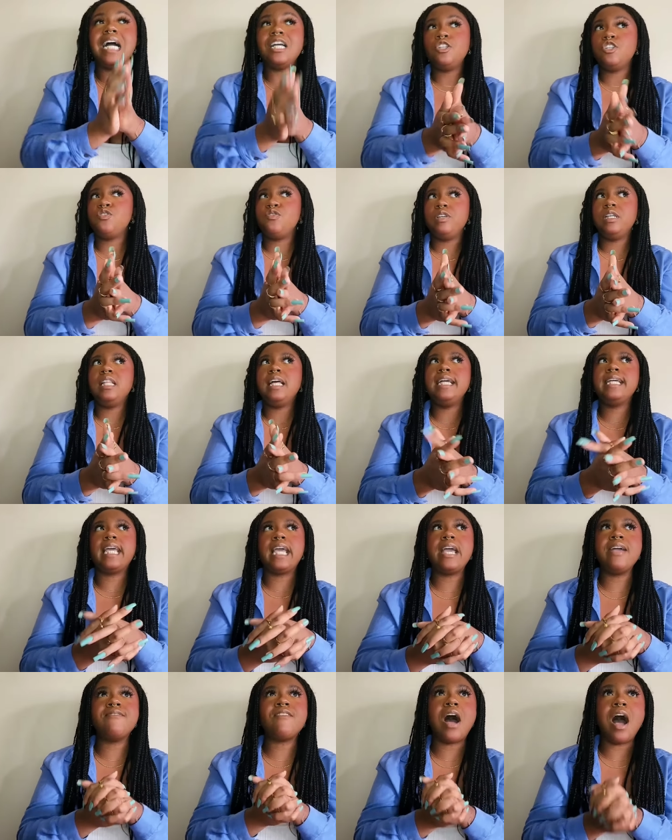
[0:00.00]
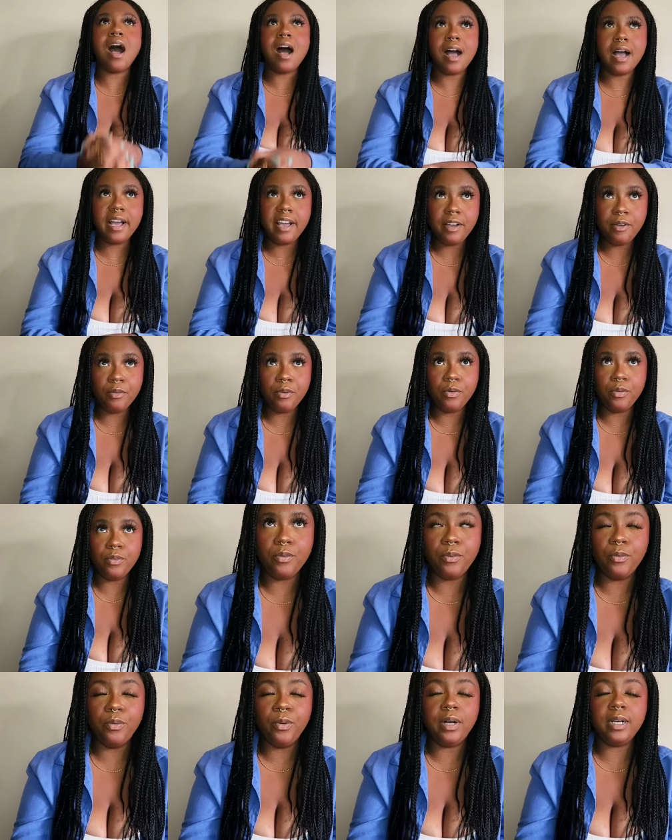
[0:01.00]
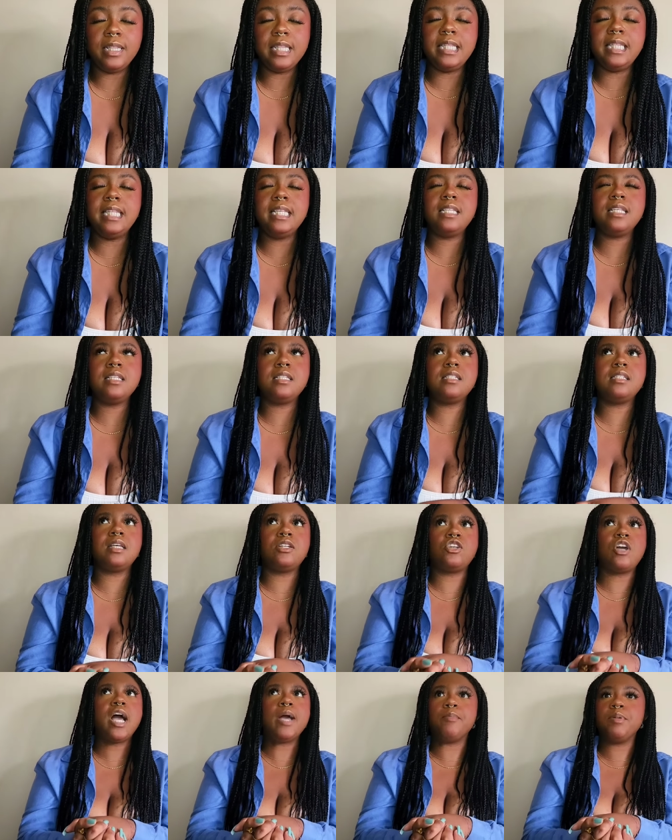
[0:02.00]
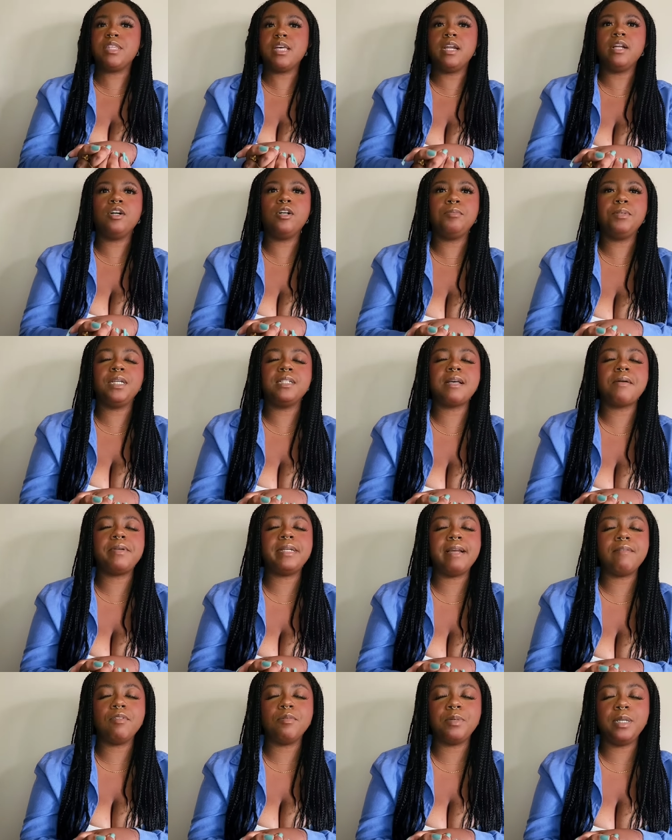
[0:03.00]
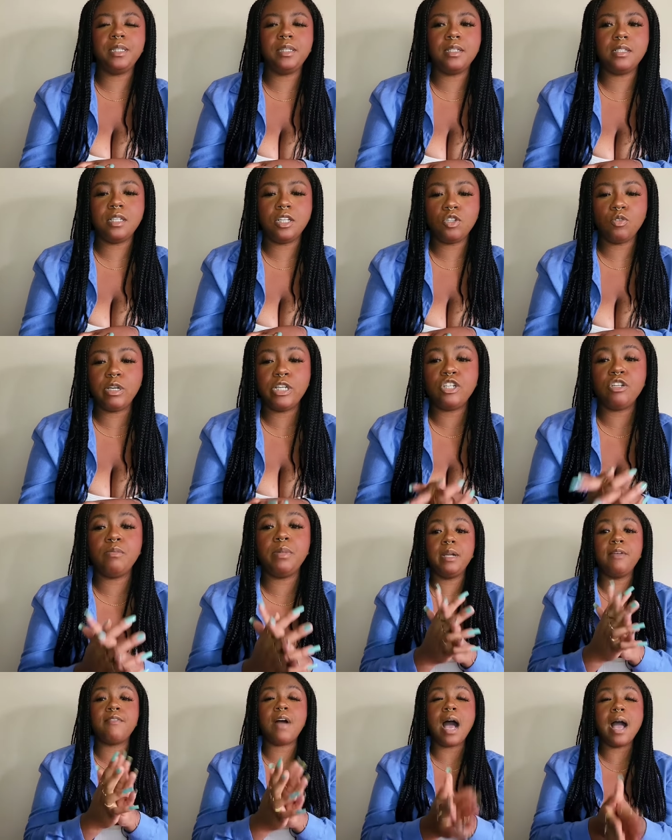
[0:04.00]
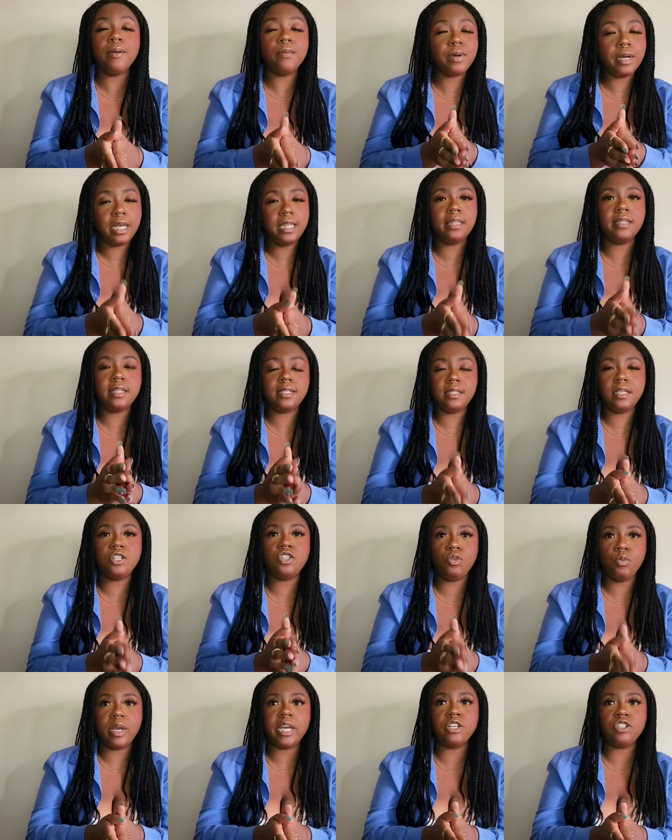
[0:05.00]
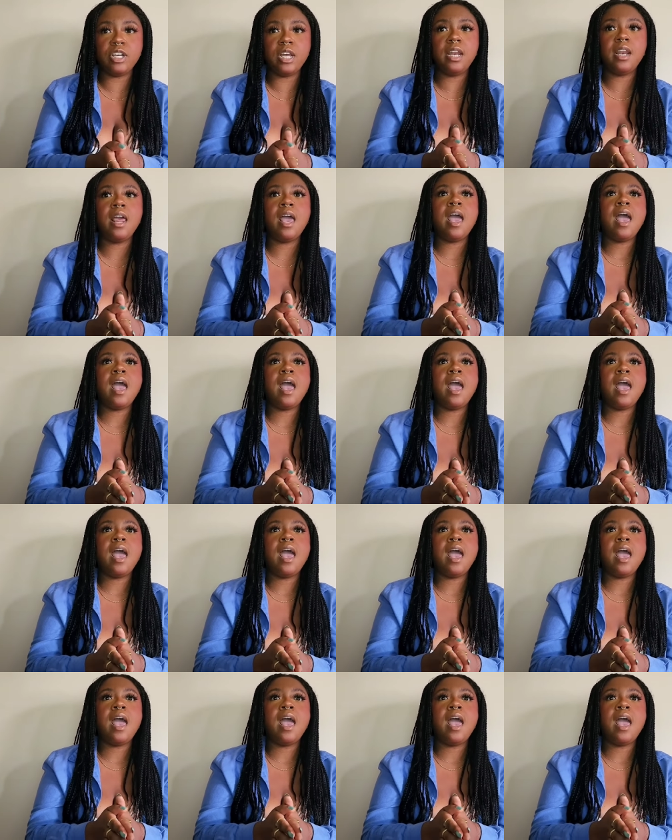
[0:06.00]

just feel like if I this is such a hypothetical because I would never be in this situation, but if I were in this situation